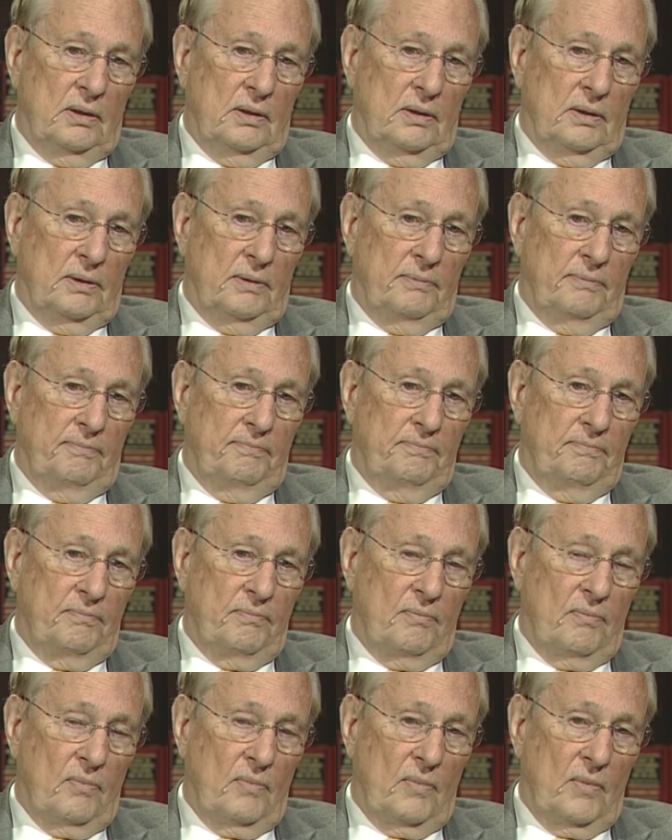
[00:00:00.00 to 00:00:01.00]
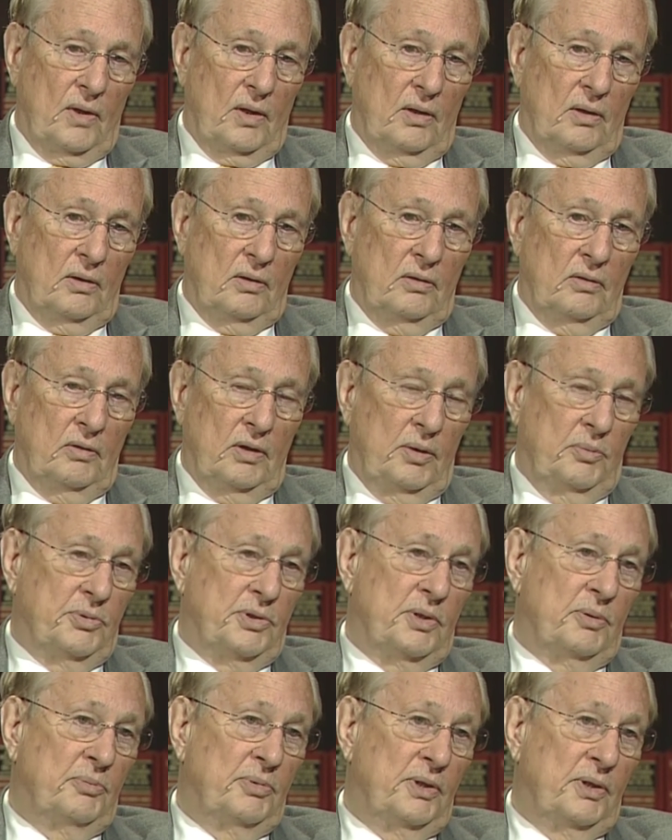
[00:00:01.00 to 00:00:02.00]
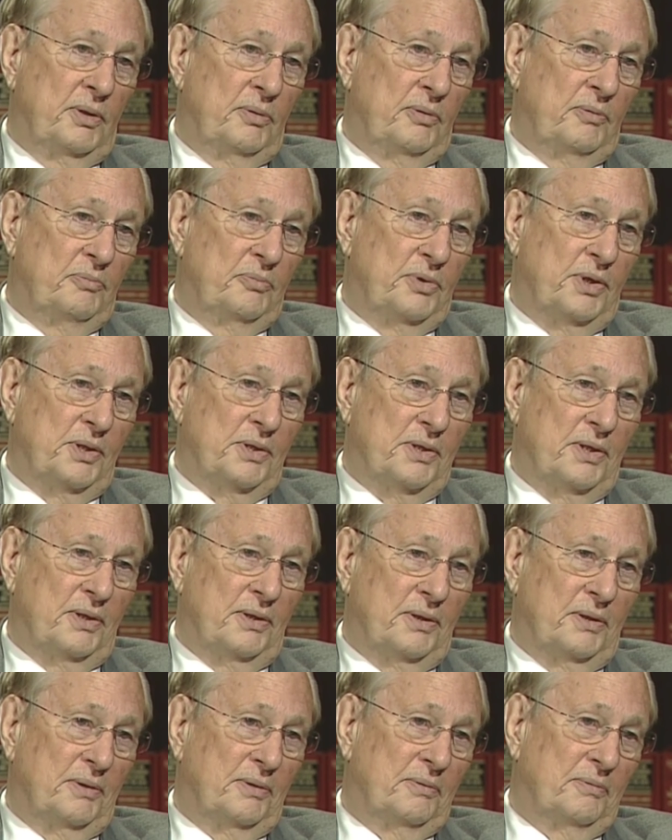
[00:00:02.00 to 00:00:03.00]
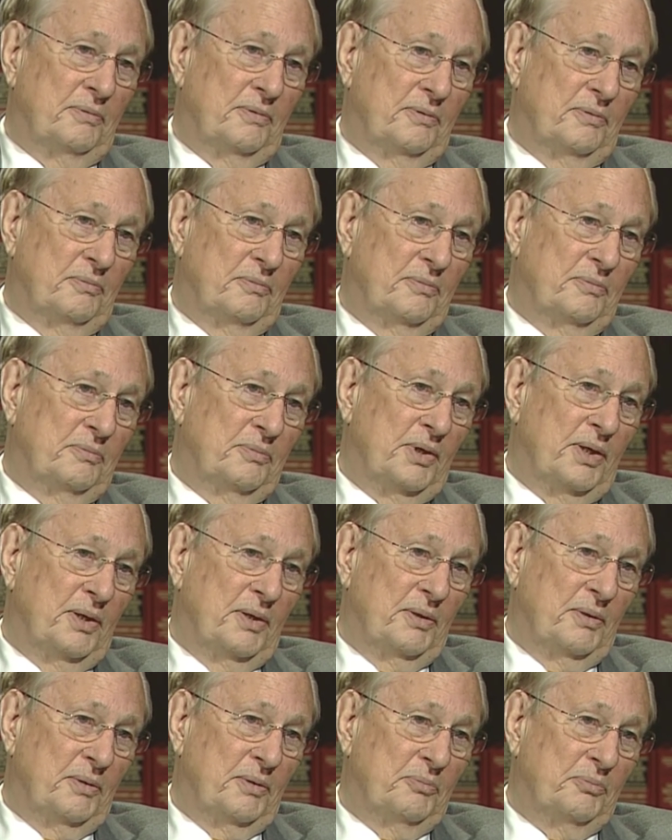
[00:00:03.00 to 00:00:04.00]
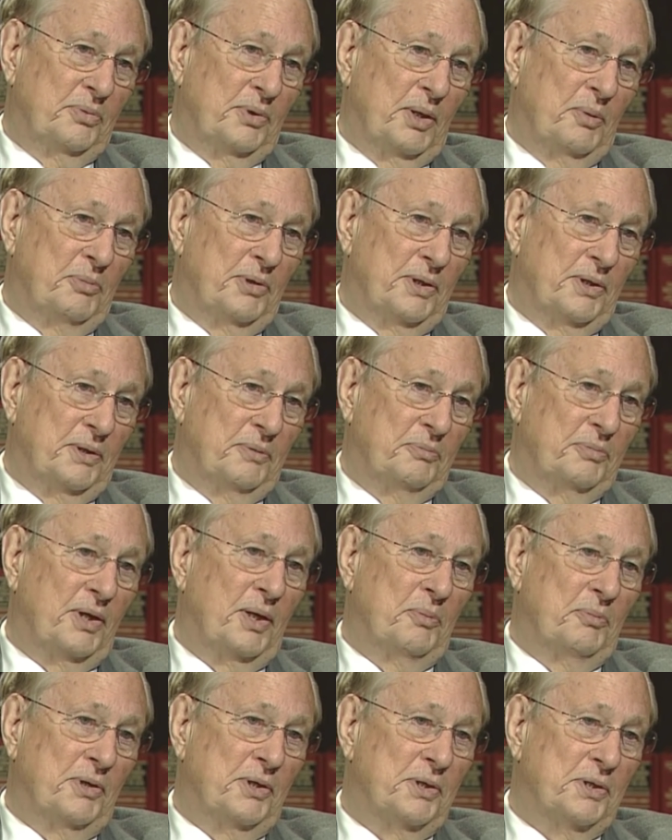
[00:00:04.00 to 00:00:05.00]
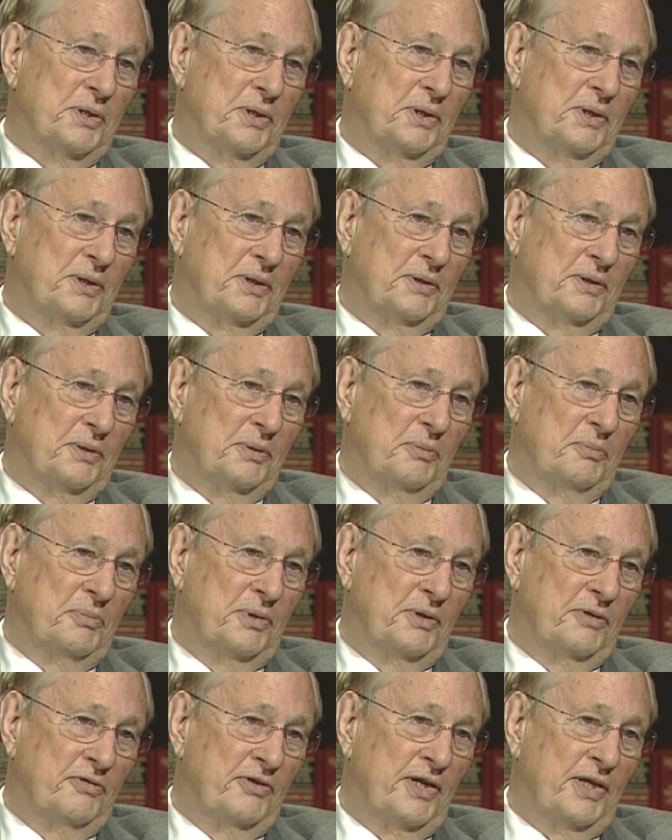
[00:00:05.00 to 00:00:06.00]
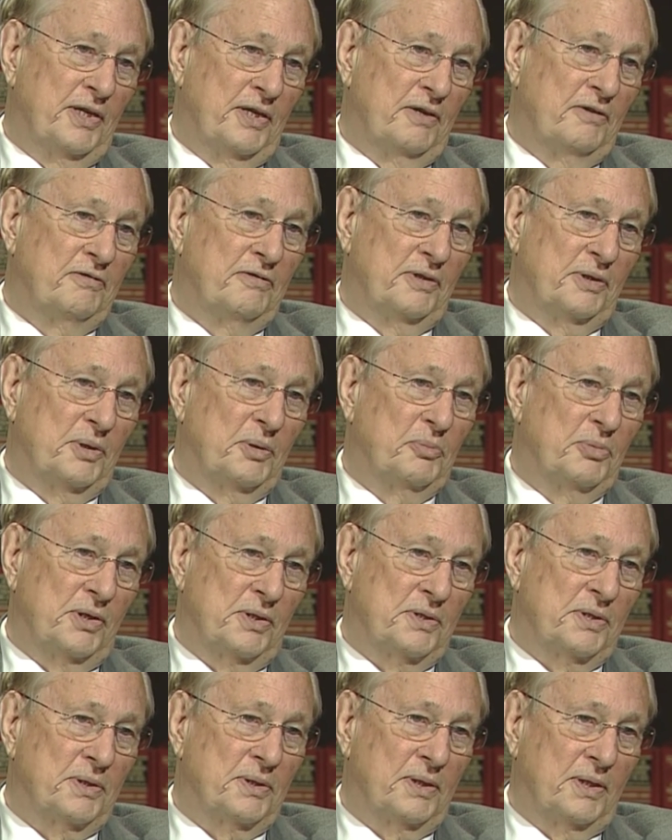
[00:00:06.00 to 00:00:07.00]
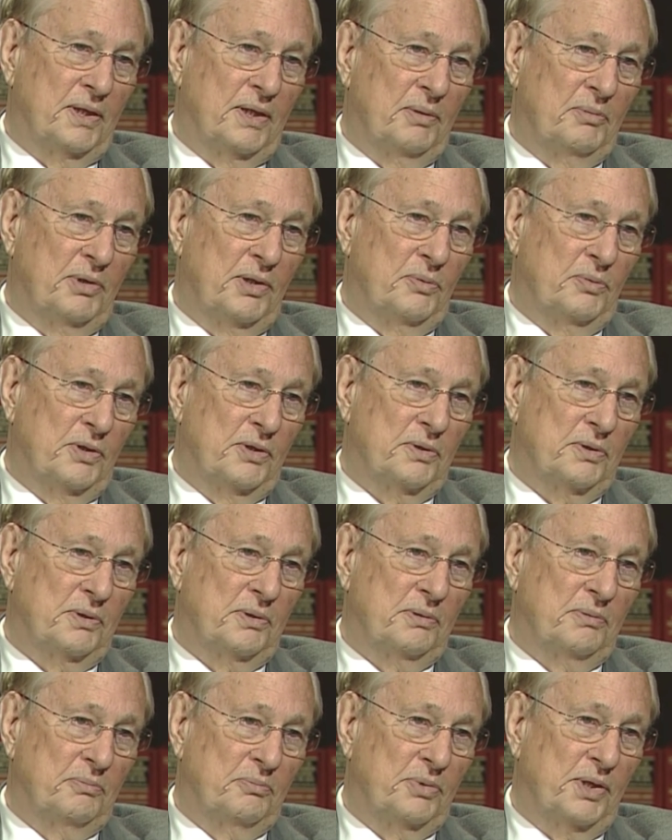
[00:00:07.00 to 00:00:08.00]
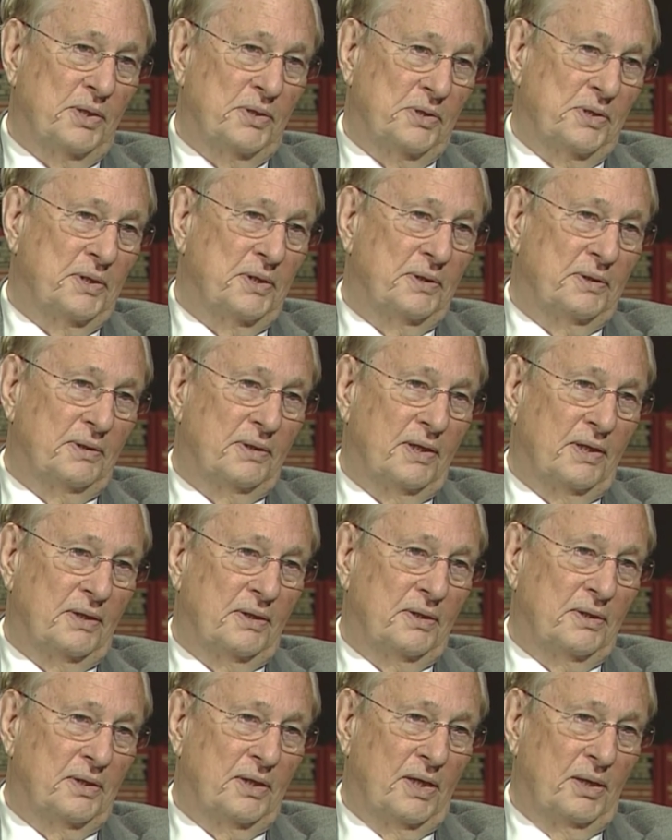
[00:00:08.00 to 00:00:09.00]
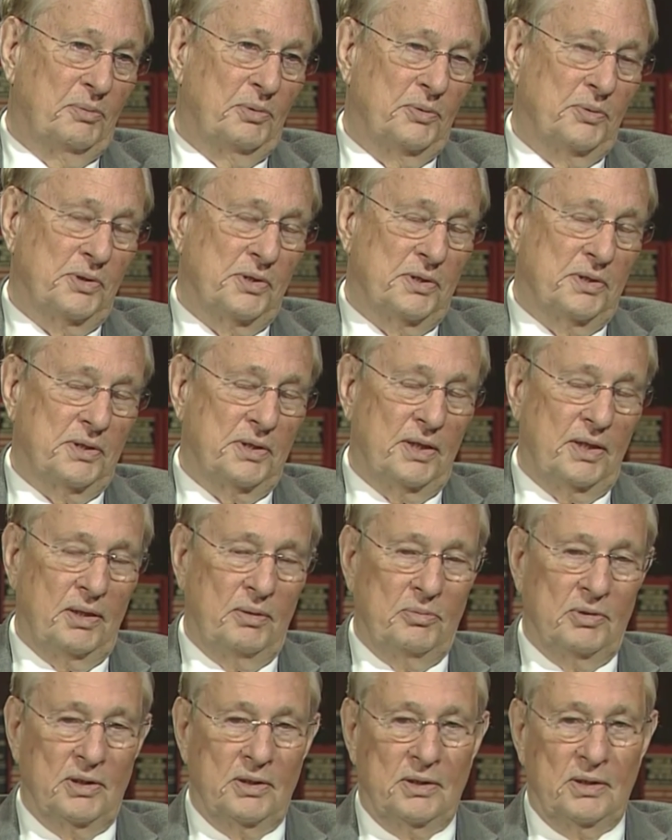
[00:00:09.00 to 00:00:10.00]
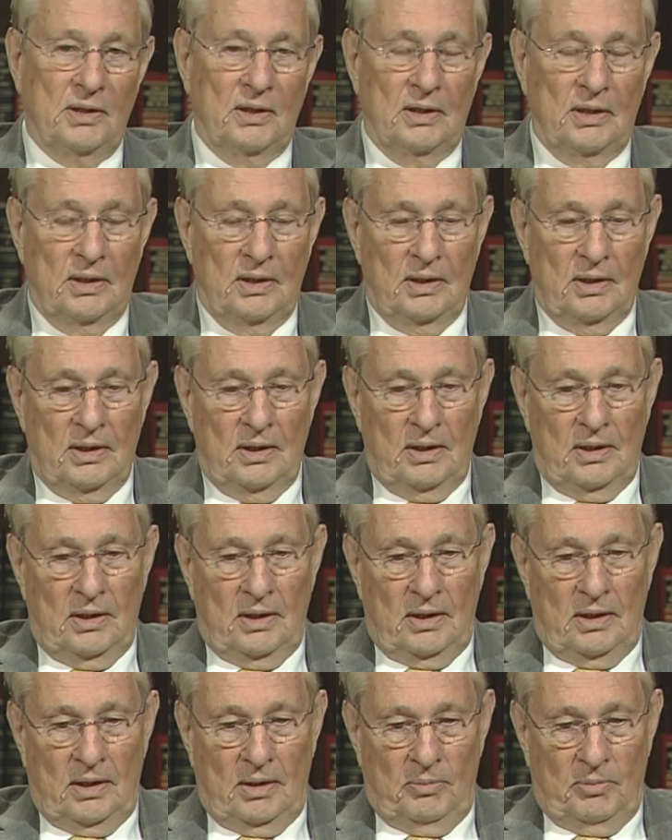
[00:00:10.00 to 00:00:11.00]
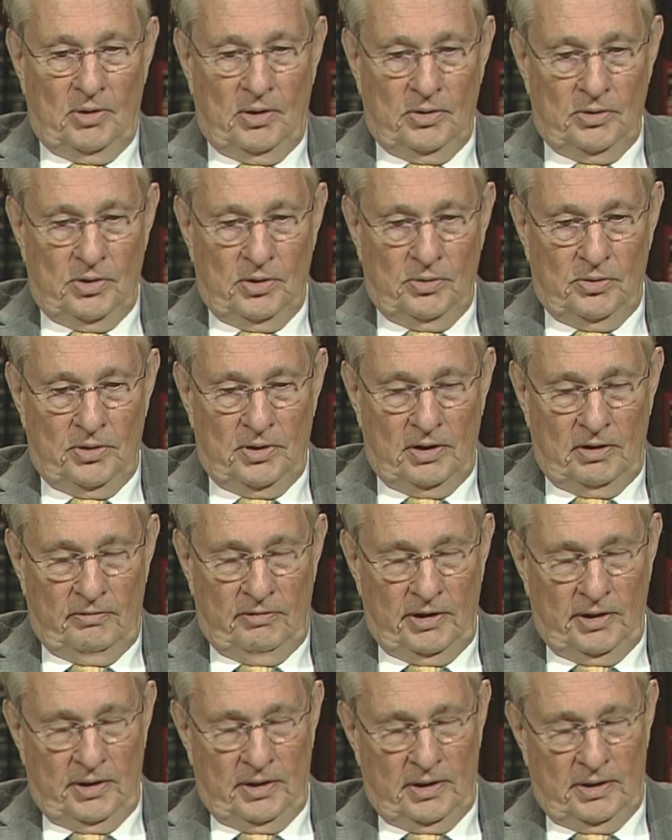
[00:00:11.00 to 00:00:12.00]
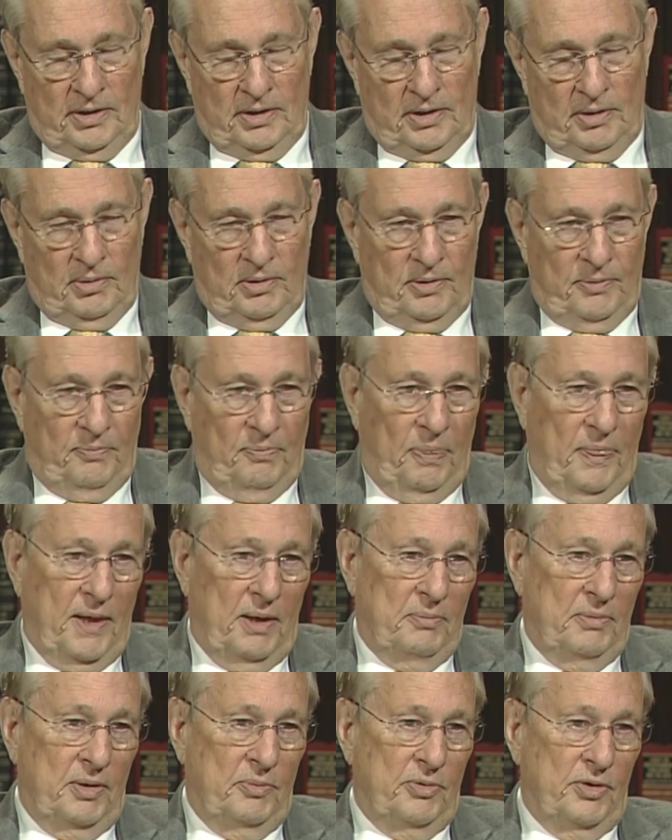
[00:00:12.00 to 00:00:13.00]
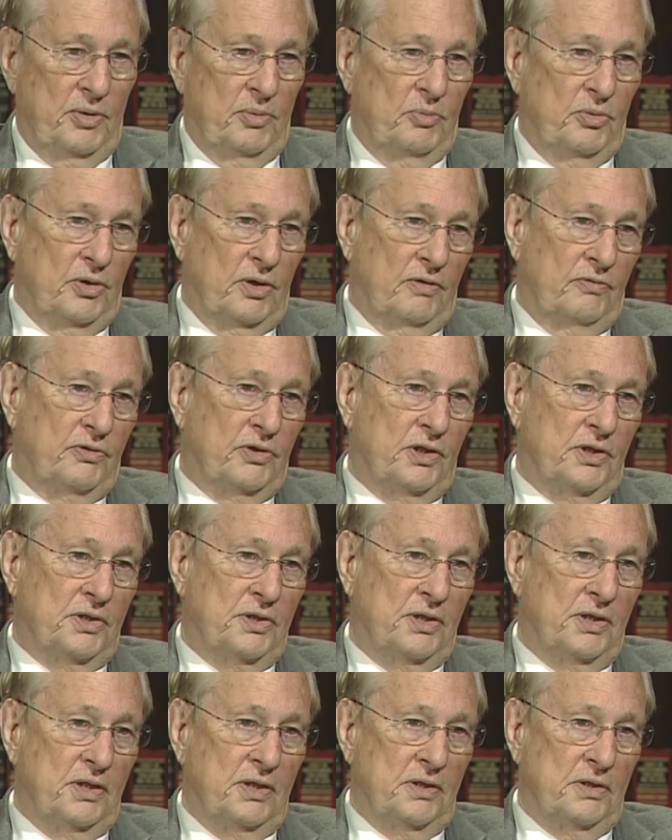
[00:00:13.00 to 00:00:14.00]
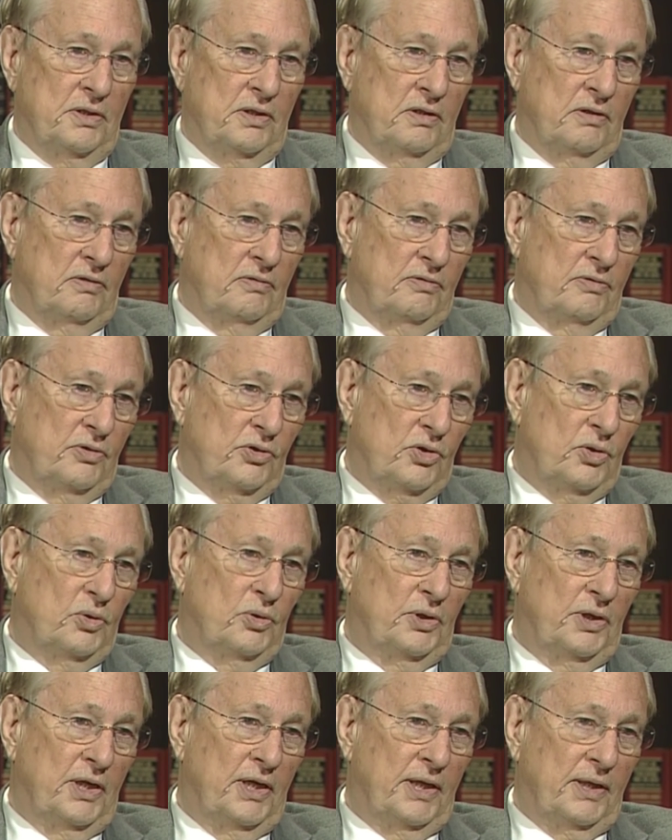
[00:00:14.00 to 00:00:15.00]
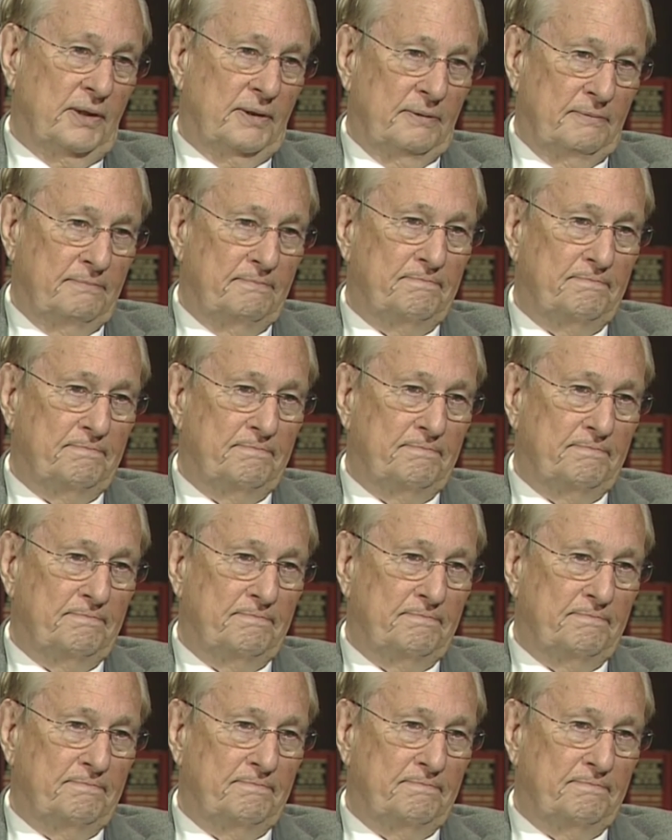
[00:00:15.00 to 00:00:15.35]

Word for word: um, who happens to be uh, uh, Prime, Premier Prime Minister Medvedev at the present time. He was president at the time it was established. Sure. I'm also serving as a, um, a member of the Board of Trustees of Skoltech.